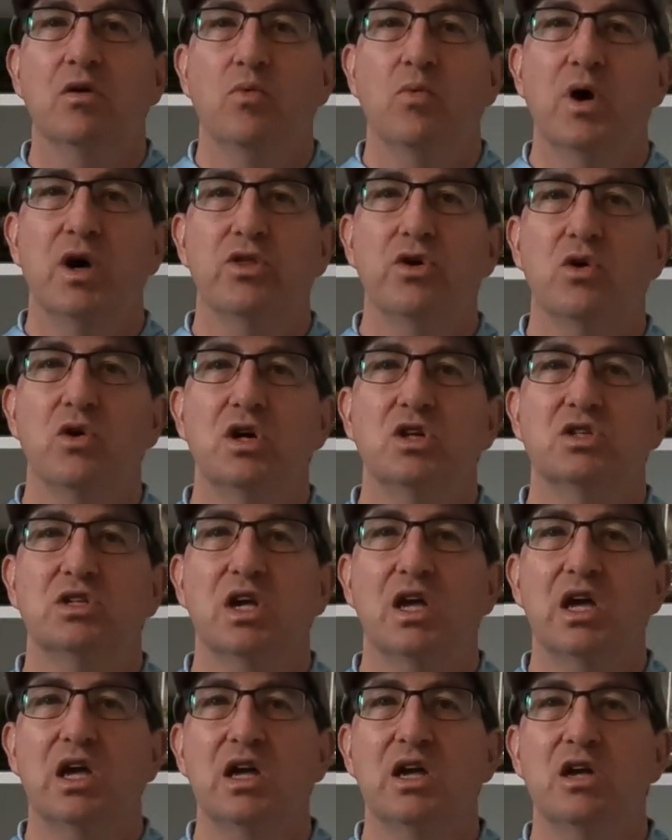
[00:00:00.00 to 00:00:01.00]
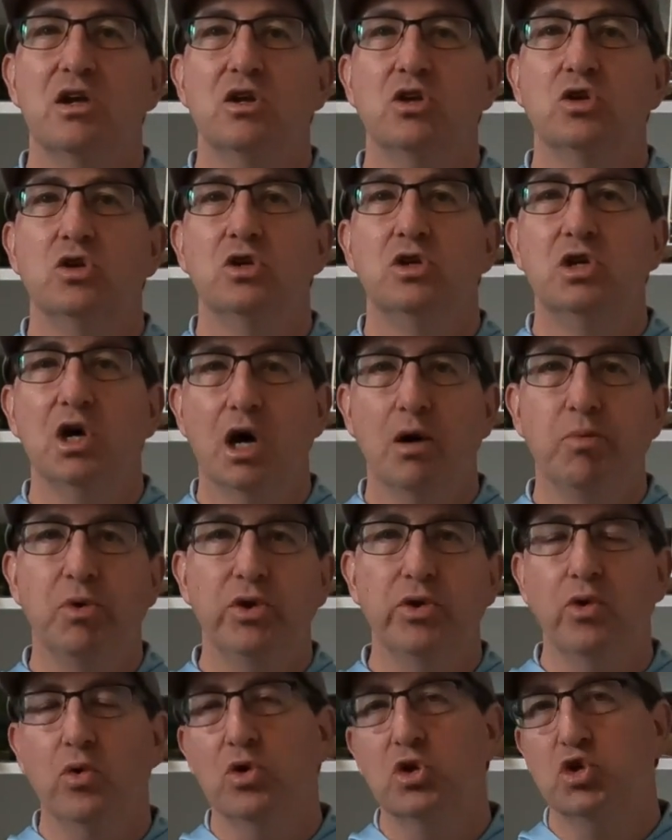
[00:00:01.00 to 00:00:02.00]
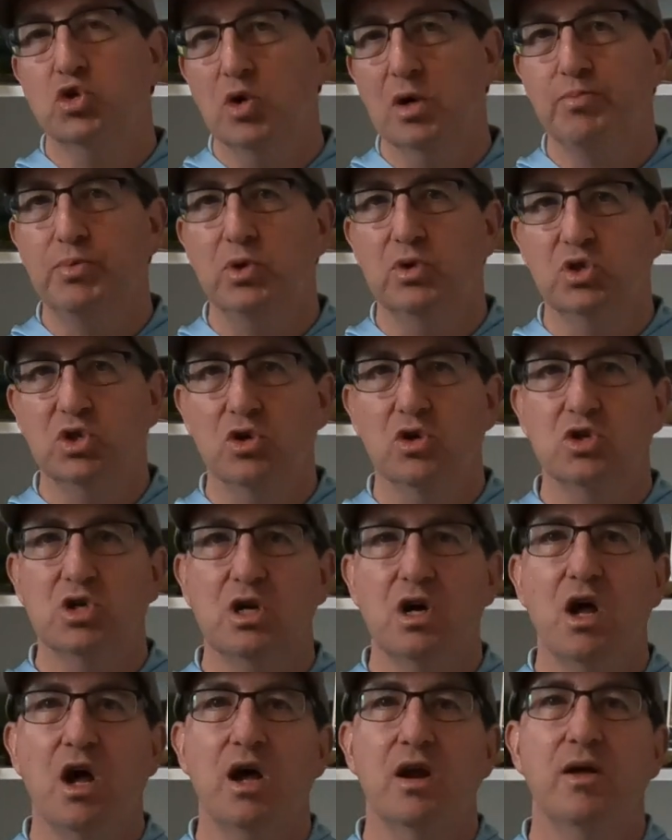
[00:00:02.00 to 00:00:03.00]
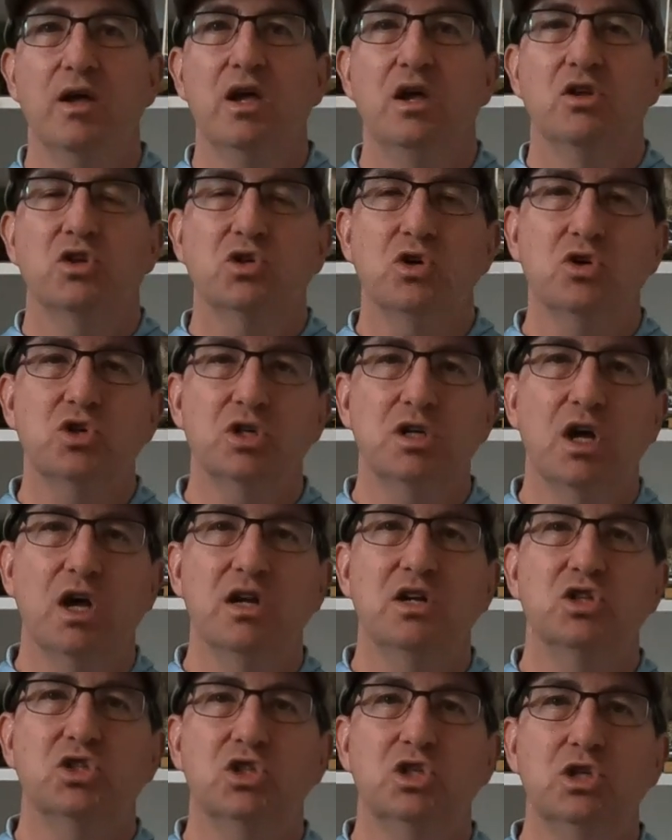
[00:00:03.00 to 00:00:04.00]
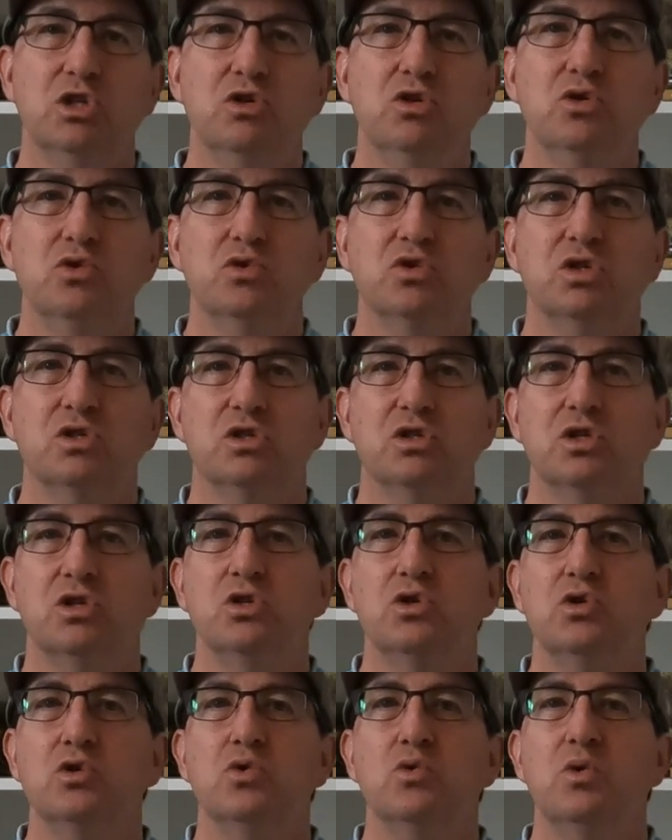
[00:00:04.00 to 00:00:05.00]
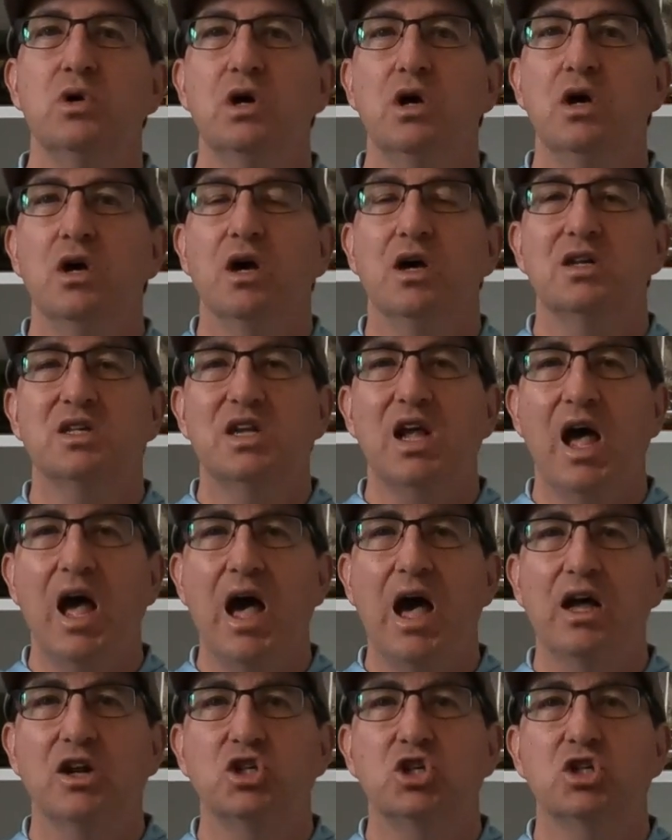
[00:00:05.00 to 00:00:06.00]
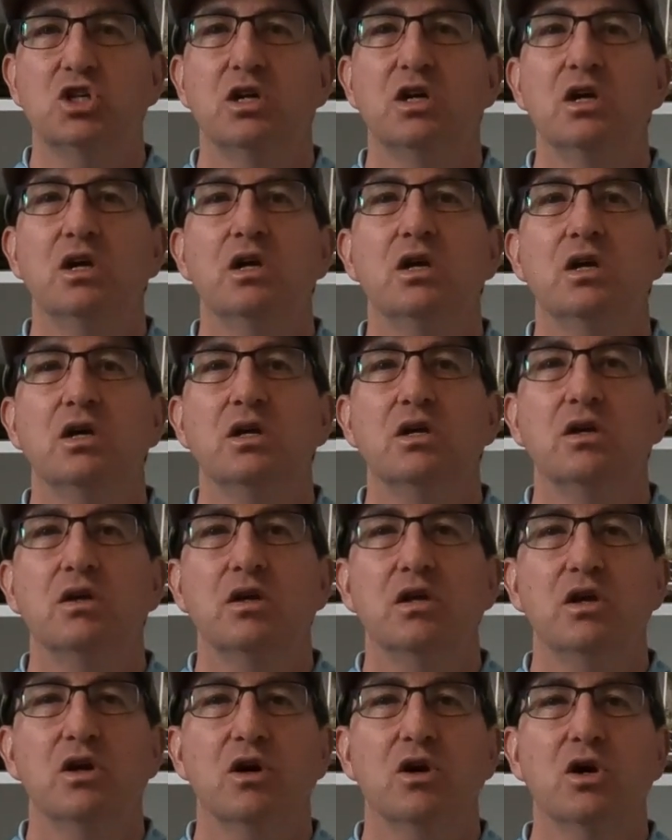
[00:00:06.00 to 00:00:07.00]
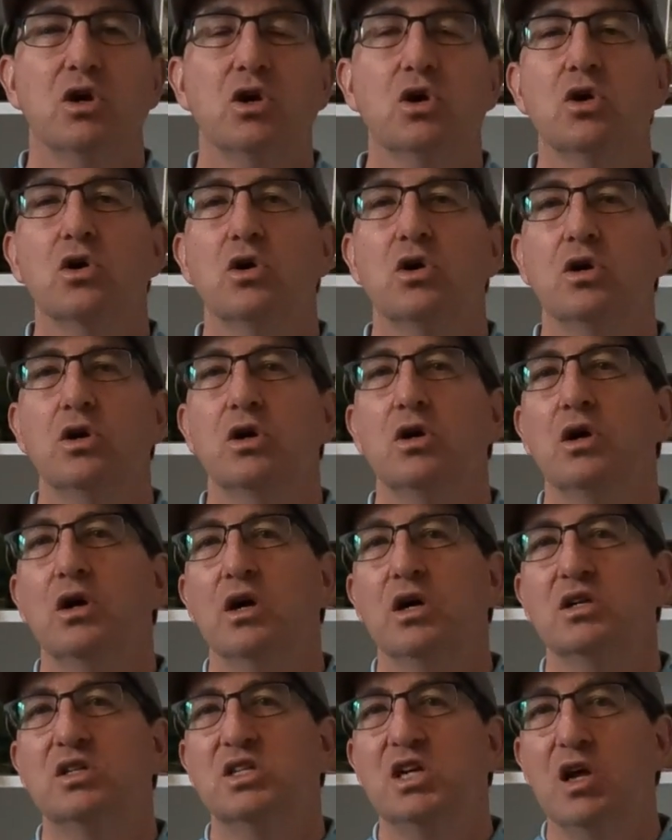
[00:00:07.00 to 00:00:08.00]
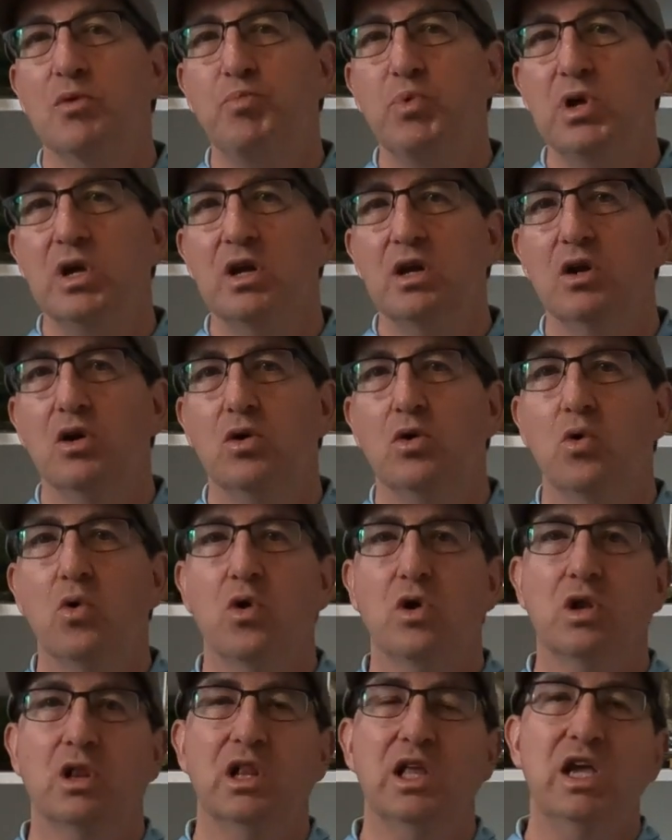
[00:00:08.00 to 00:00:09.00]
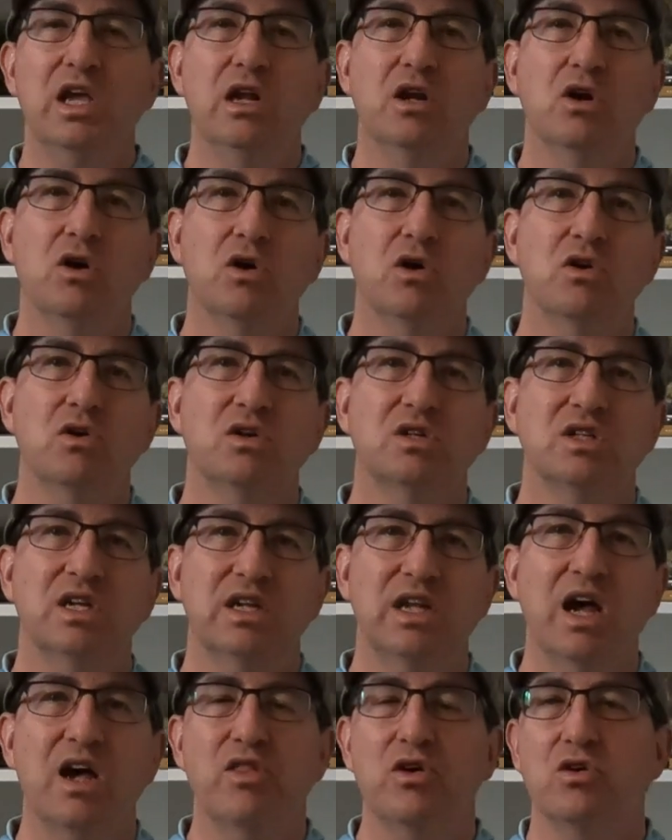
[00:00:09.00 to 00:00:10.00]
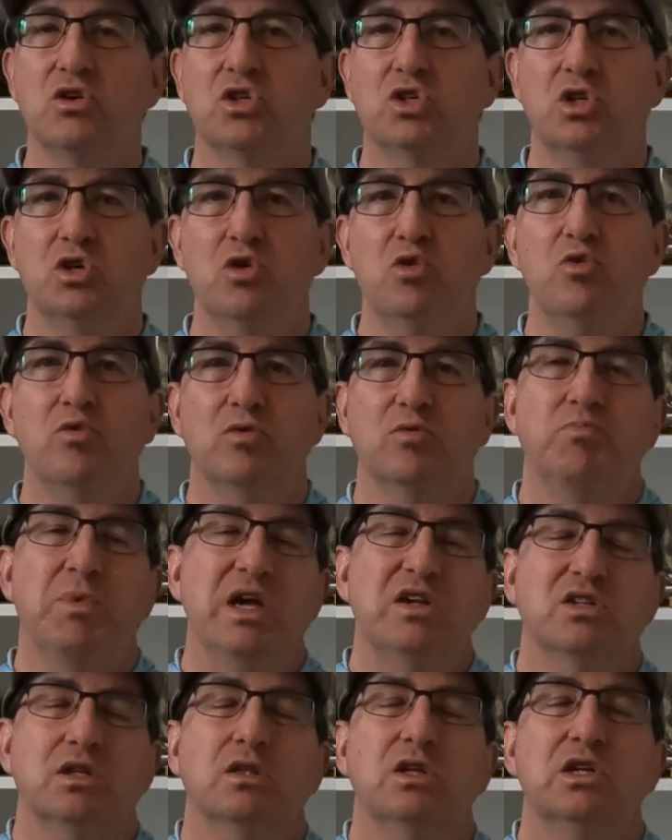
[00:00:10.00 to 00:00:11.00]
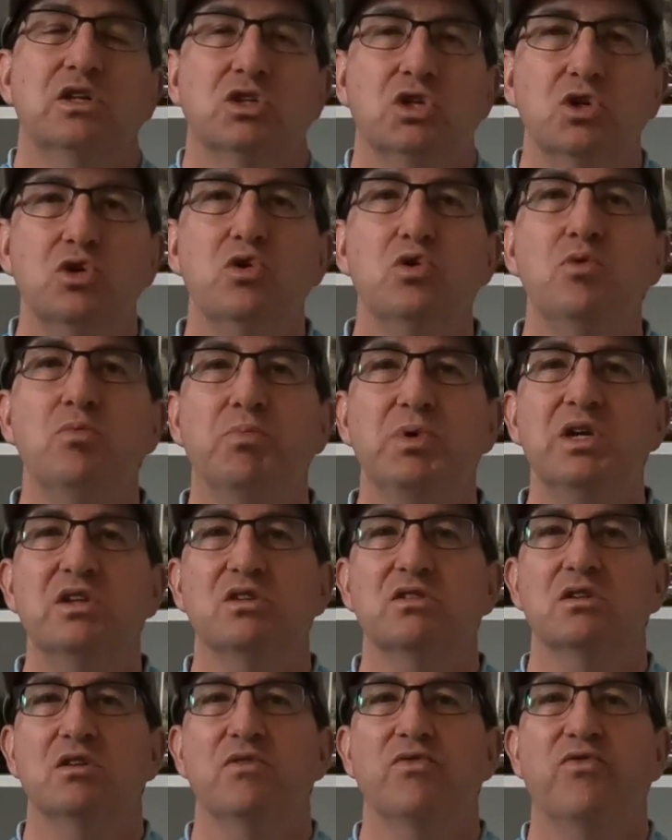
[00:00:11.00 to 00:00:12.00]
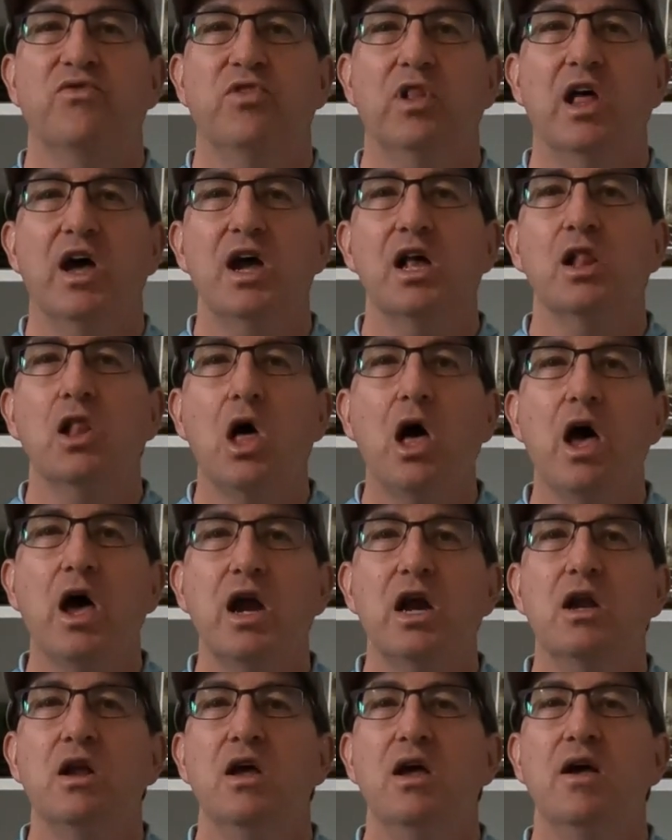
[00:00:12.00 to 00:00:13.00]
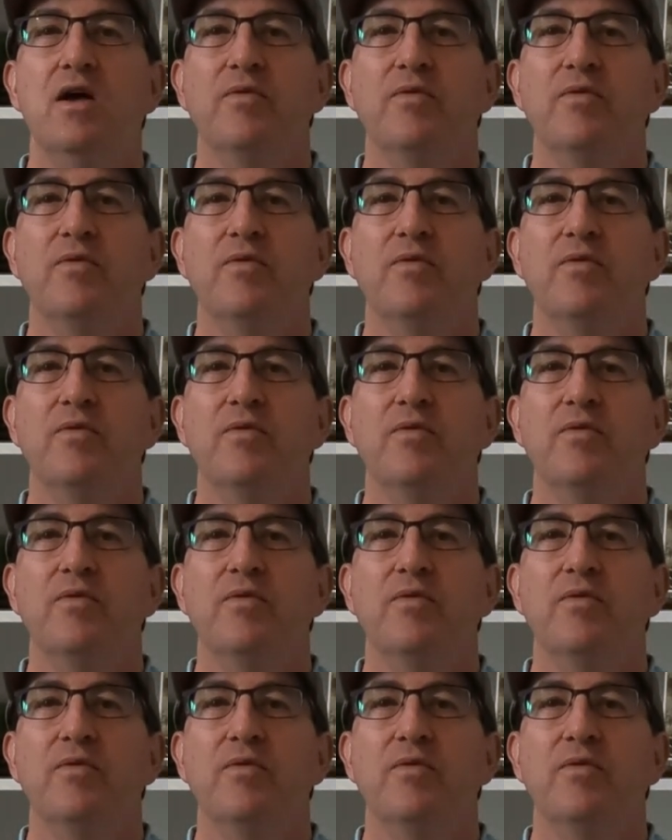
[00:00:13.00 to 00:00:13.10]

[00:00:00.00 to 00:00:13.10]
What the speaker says: whether it's a double or triple surgeon knot. Surgeon knot is used to attach your tippet or leader together, basically two pieces of fly line